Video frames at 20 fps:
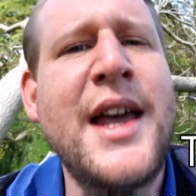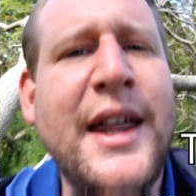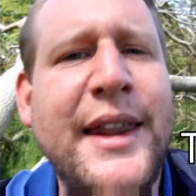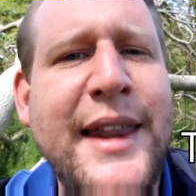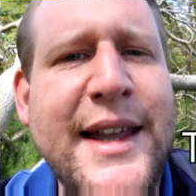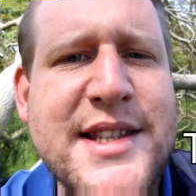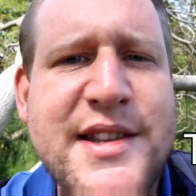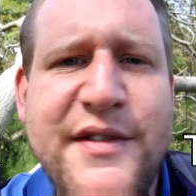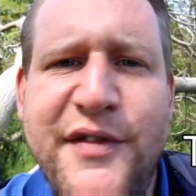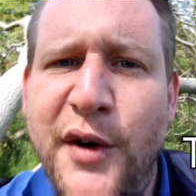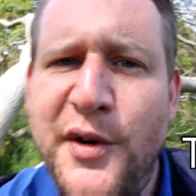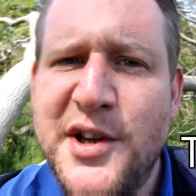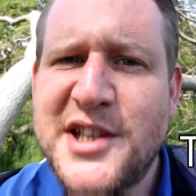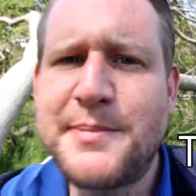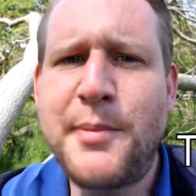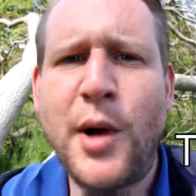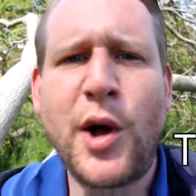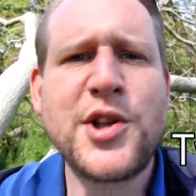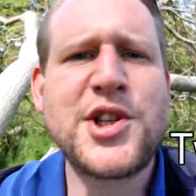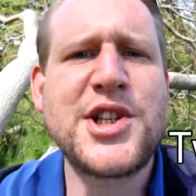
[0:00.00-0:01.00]
that's a very
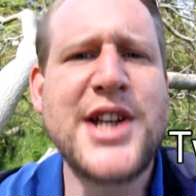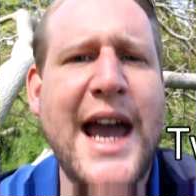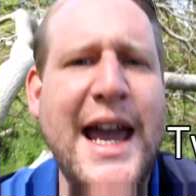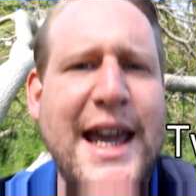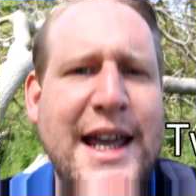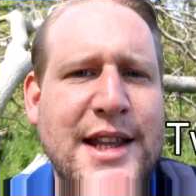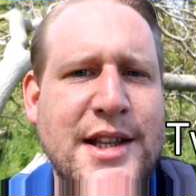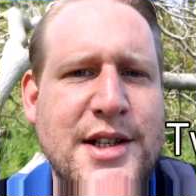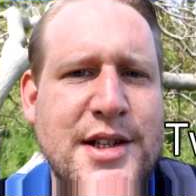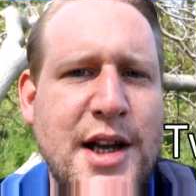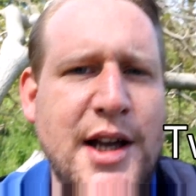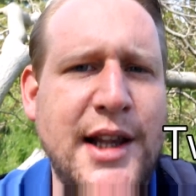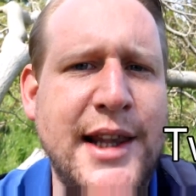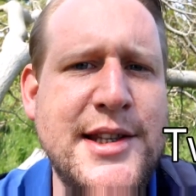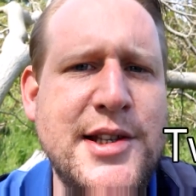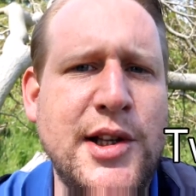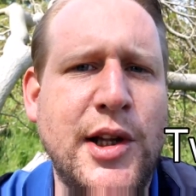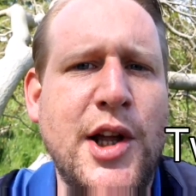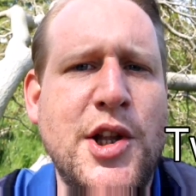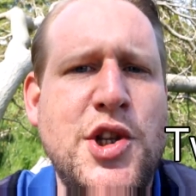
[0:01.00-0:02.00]
small change, a
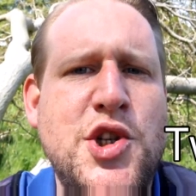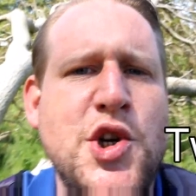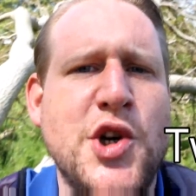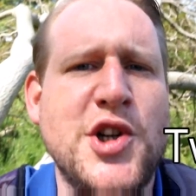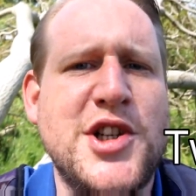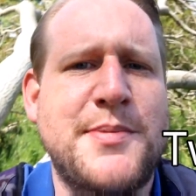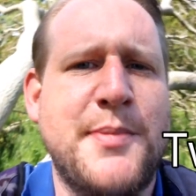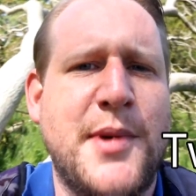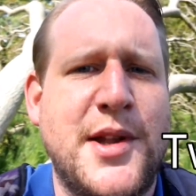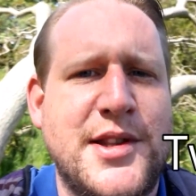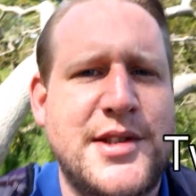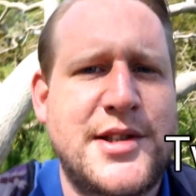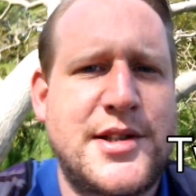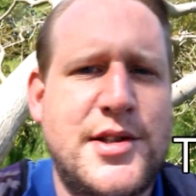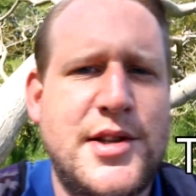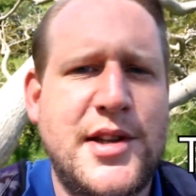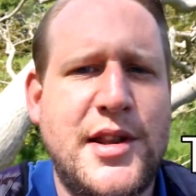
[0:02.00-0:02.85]
little adjustment